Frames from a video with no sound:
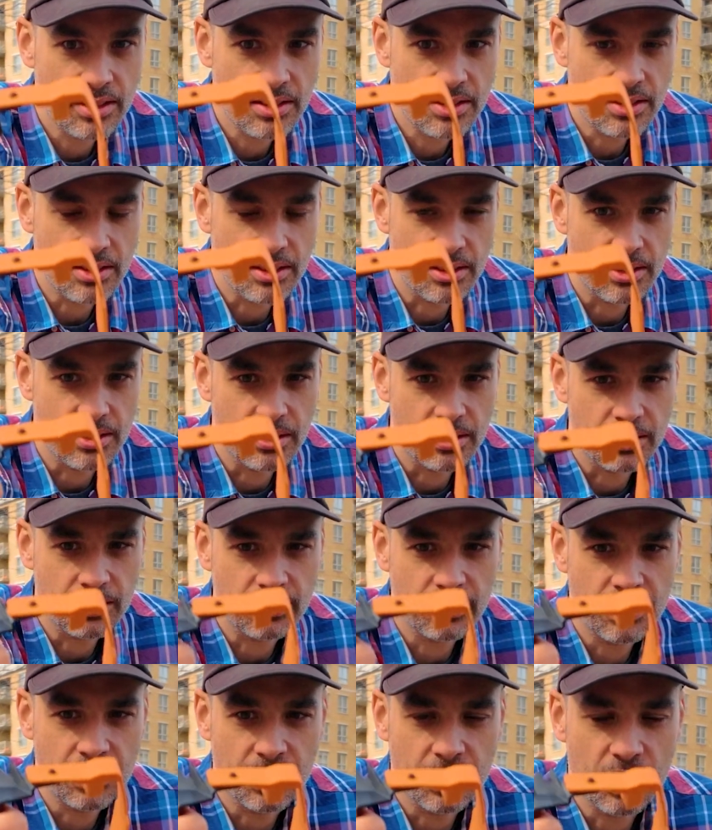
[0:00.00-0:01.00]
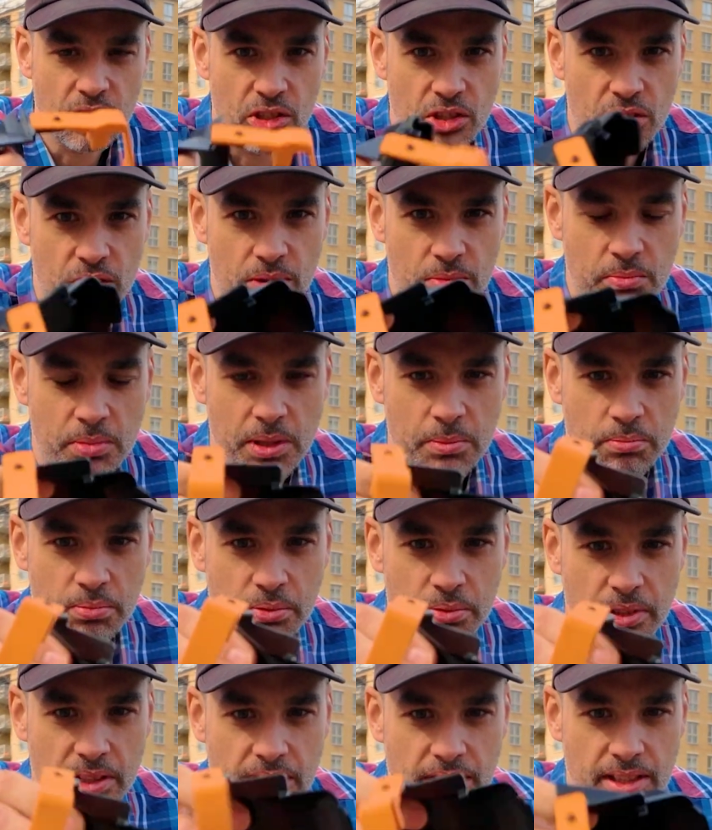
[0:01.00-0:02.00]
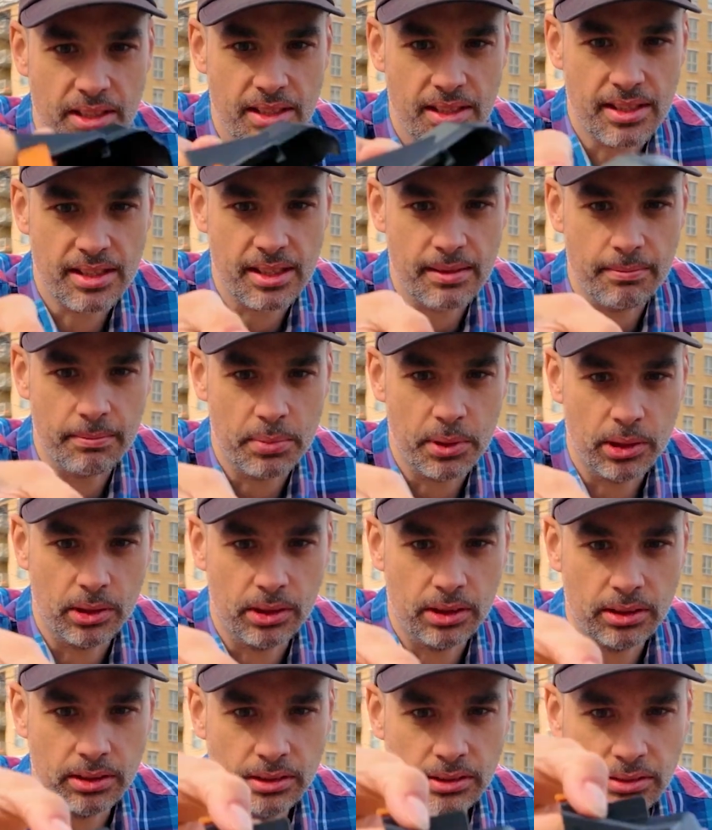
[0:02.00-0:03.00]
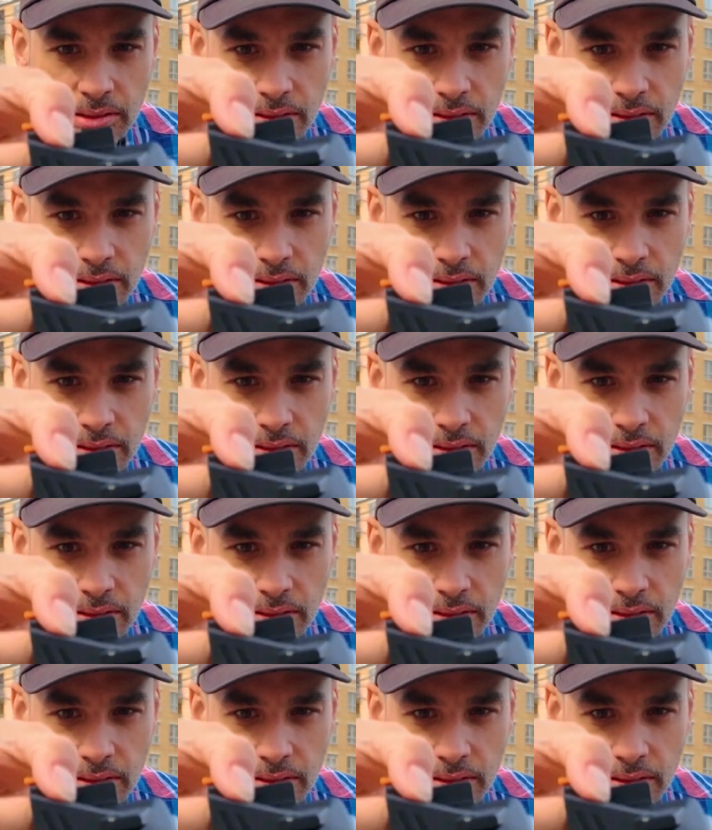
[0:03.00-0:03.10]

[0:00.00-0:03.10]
So it should be pretty simple.